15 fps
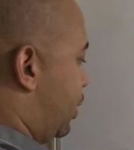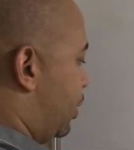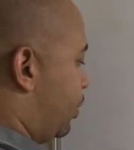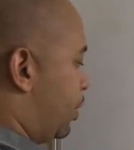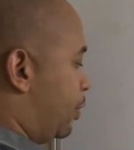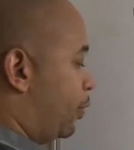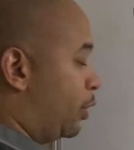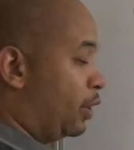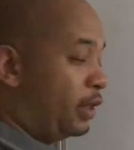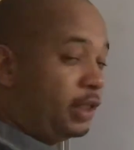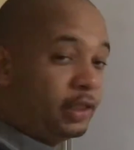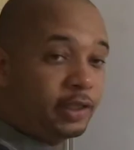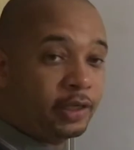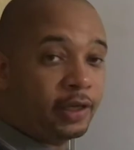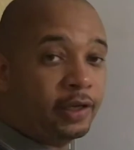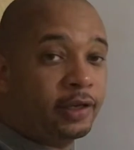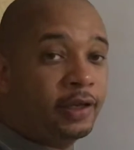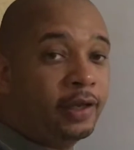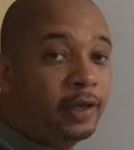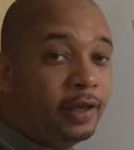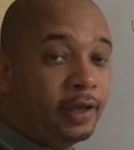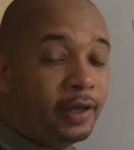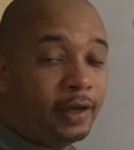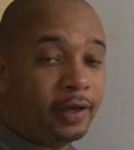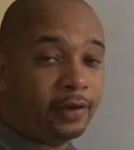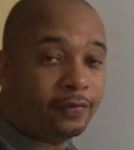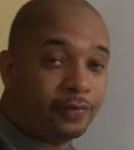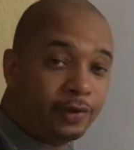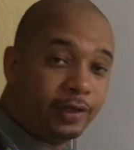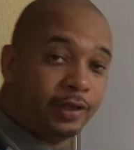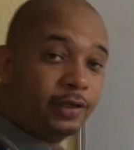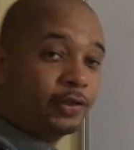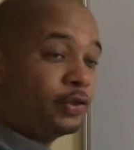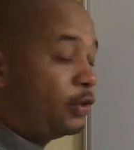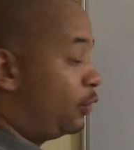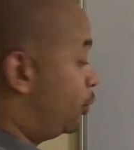I'm going to put lead gen, and for this